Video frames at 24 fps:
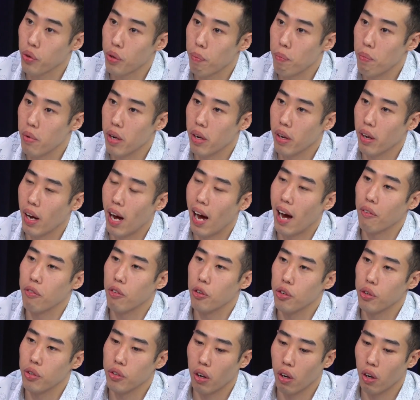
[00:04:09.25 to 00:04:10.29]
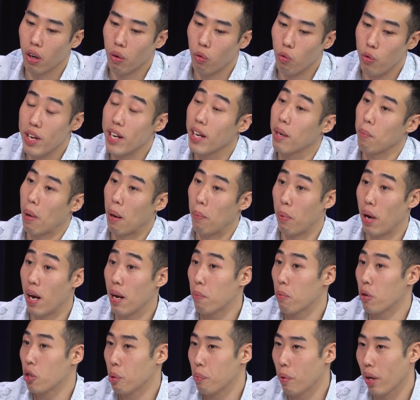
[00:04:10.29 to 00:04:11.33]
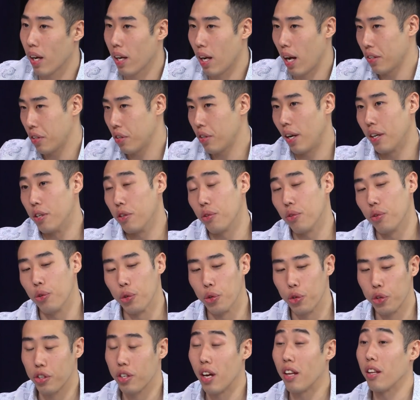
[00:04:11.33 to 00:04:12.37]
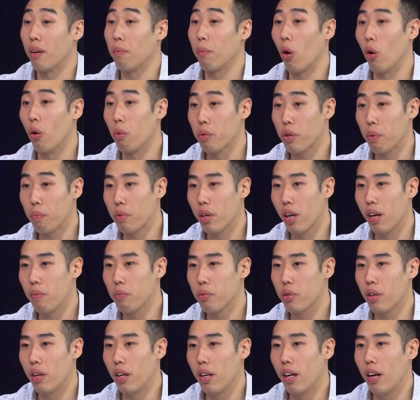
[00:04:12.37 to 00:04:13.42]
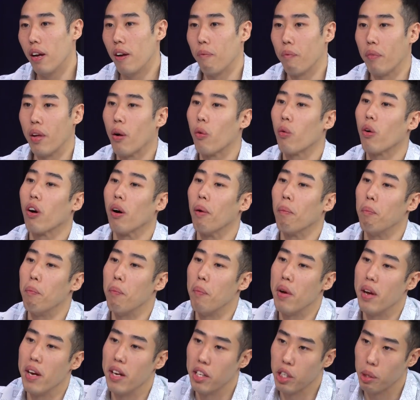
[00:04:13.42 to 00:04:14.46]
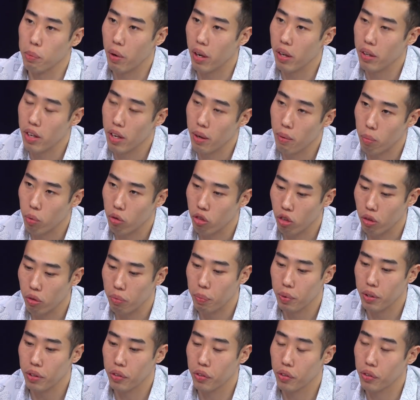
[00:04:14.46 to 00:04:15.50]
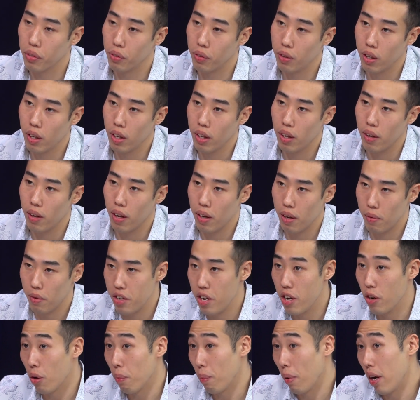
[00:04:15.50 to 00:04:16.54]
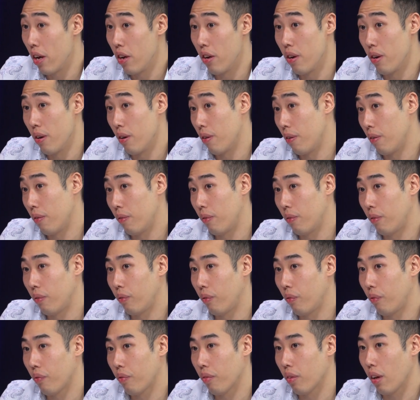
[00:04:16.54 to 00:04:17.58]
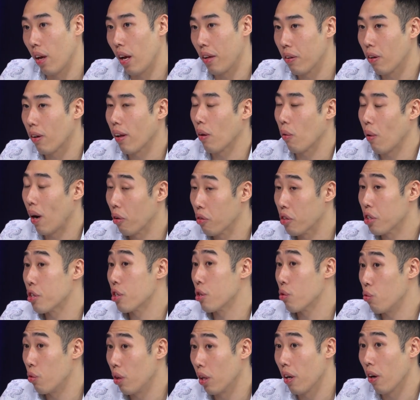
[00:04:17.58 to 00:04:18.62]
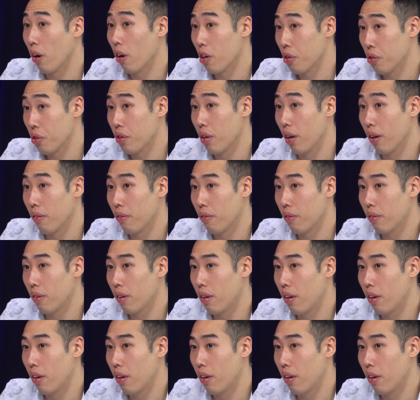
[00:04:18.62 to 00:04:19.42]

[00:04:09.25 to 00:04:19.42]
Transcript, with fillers: with me, after uh, reading my papers, because I used to send them home sometimes, mm. they were amazed by the improvements year by year. Mm. And they're like, wow, this is really hard stuff.